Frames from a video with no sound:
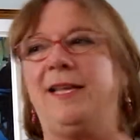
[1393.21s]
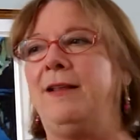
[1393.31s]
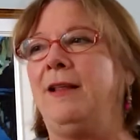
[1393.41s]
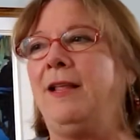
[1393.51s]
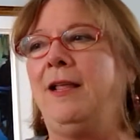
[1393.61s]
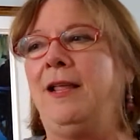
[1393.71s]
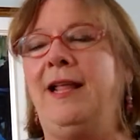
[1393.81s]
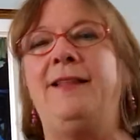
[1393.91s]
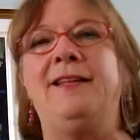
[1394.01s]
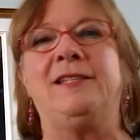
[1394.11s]
And
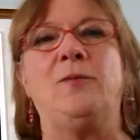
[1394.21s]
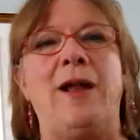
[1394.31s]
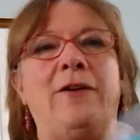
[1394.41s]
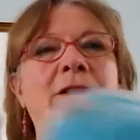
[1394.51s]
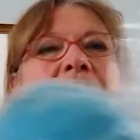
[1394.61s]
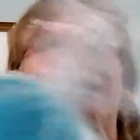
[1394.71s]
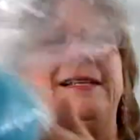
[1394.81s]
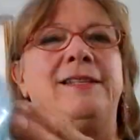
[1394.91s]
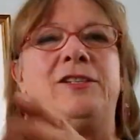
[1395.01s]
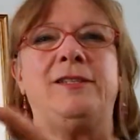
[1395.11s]
in the sweater, there
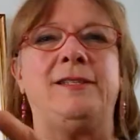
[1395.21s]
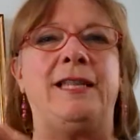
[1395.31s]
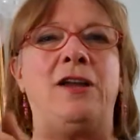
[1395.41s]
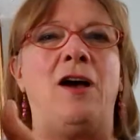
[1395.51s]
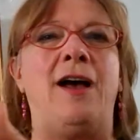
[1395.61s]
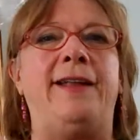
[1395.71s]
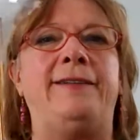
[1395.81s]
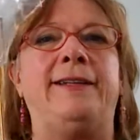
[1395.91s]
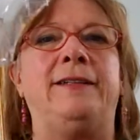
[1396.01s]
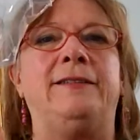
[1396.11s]
is just the odd
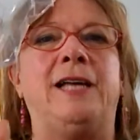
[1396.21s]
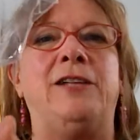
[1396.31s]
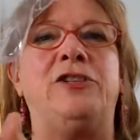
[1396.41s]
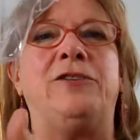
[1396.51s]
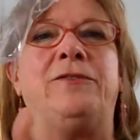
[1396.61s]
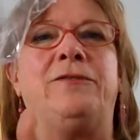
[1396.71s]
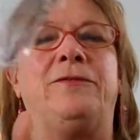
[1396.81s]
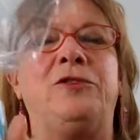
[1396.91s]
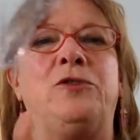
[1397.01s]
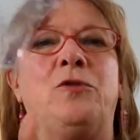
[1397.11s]
little touch of
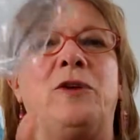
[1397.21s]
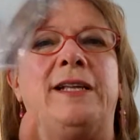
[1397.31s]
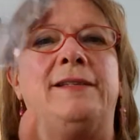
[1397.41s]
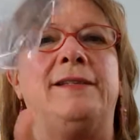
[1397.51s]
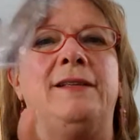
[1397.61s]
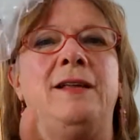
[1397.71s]
turquoise.